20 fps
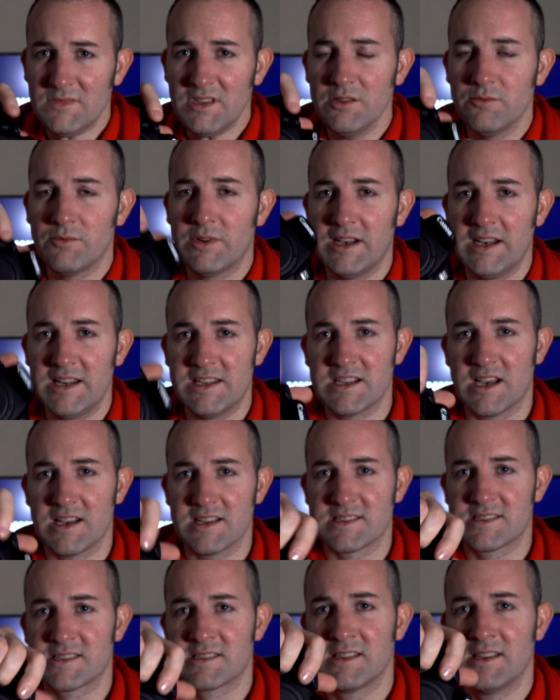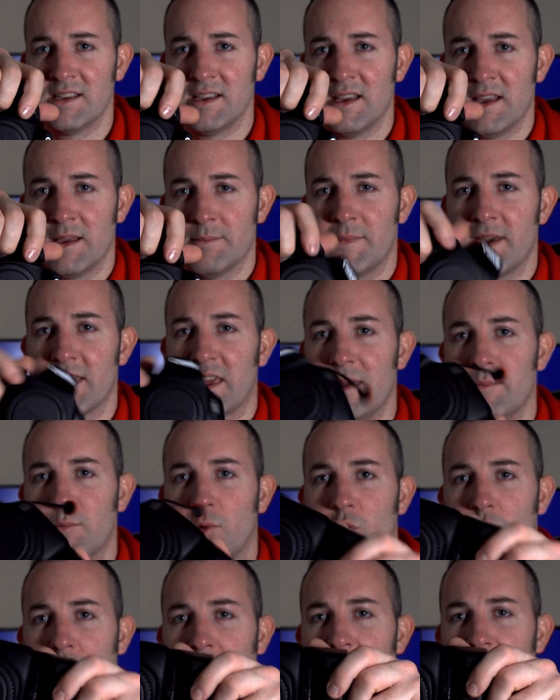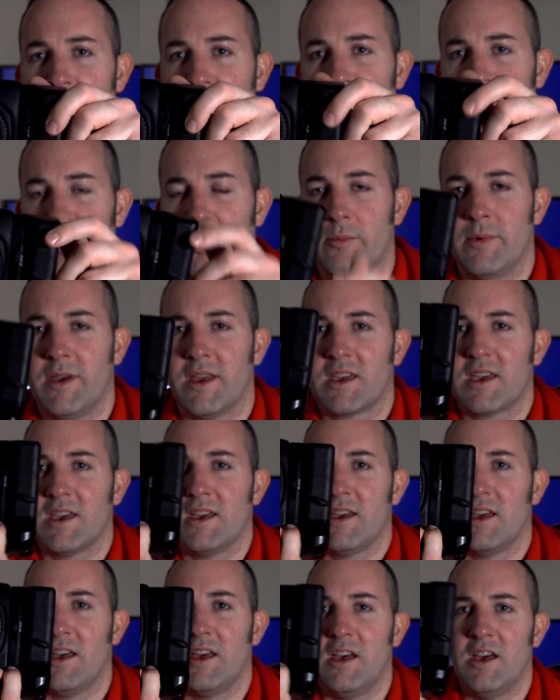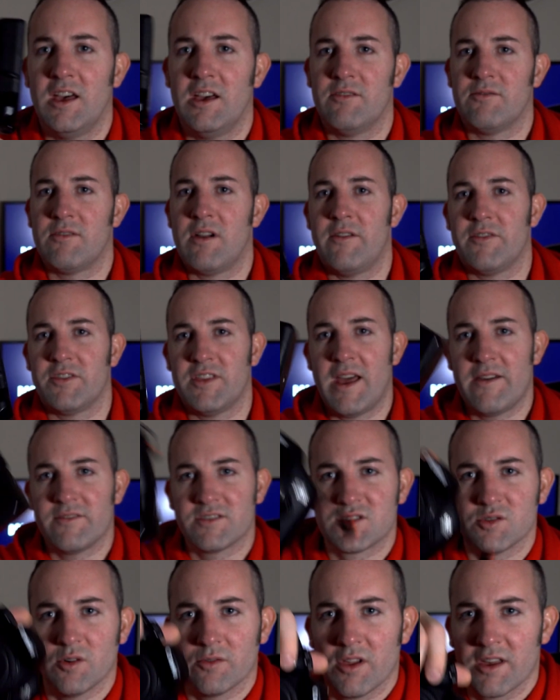really does make it more ergonomic, rather than having to